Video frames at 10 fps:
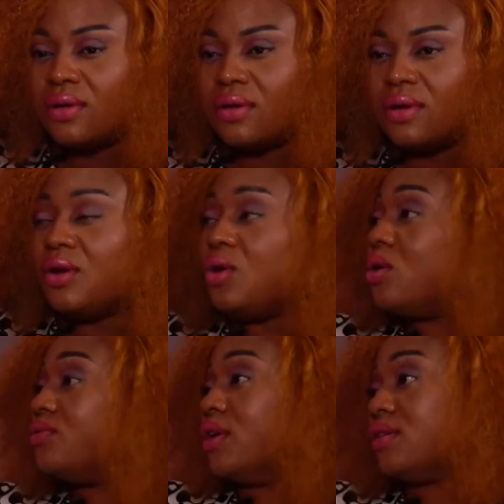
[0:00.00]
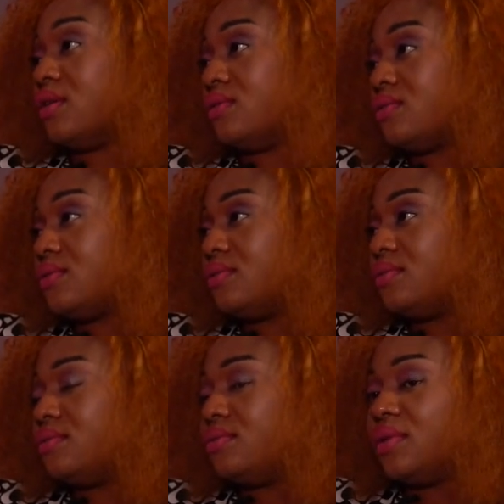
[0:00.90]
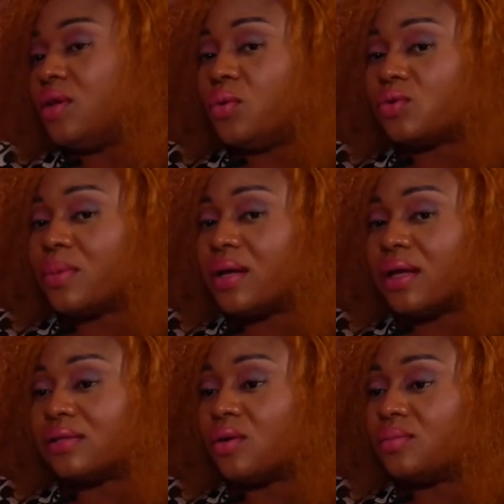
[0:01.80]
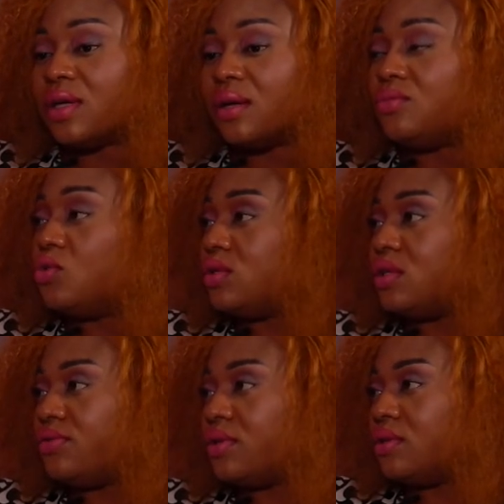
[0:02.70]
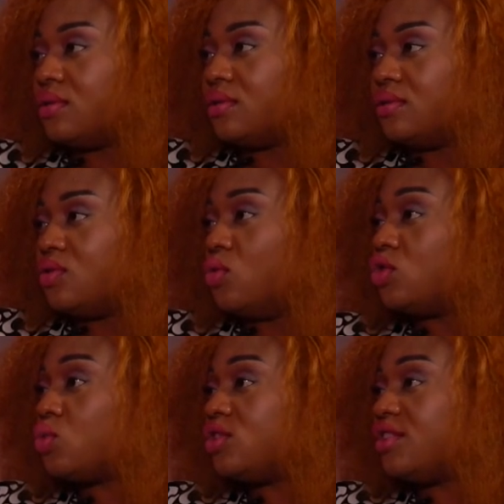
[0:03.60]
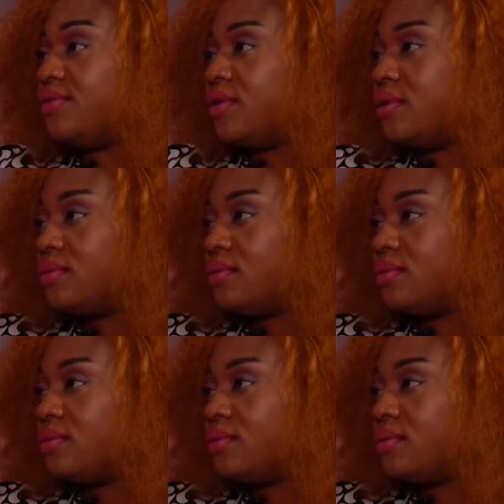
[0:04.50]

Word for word: love ourselves. It was about at some time no TV. Mm-hmm. want to watch TV?